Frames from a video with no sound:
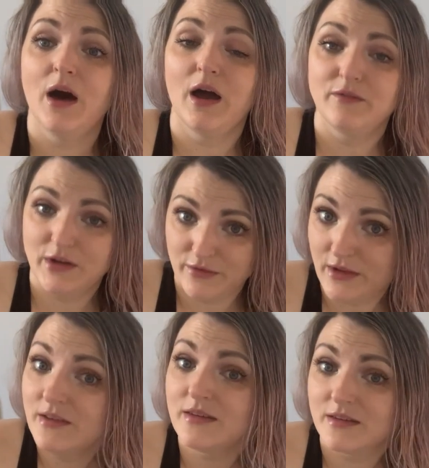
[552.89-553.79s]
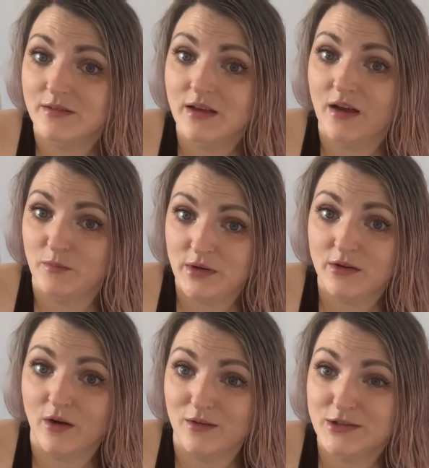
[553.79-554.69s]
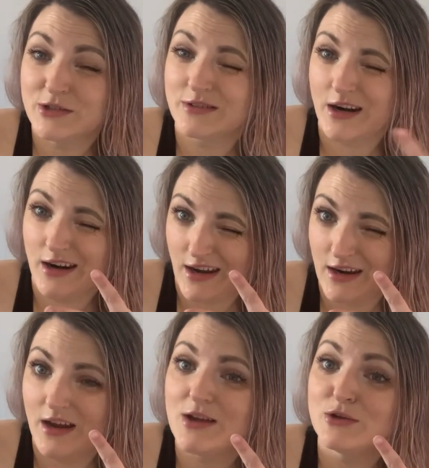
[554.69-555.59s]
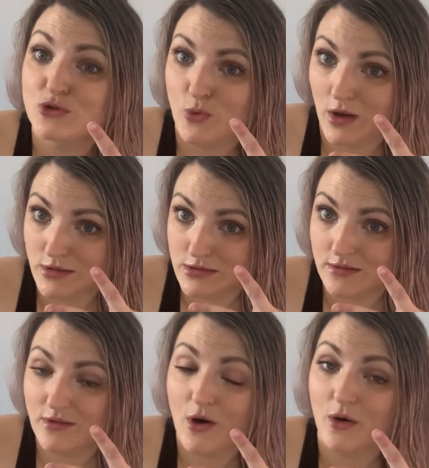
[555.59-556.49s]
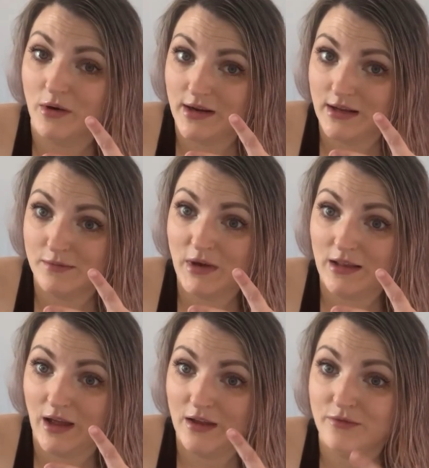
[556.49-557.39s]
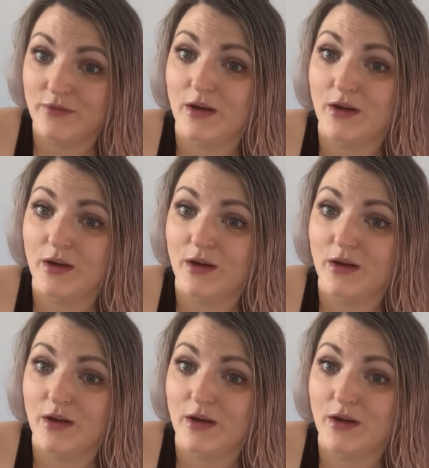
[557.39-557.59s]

I've done this. I've been to college twice already in my life,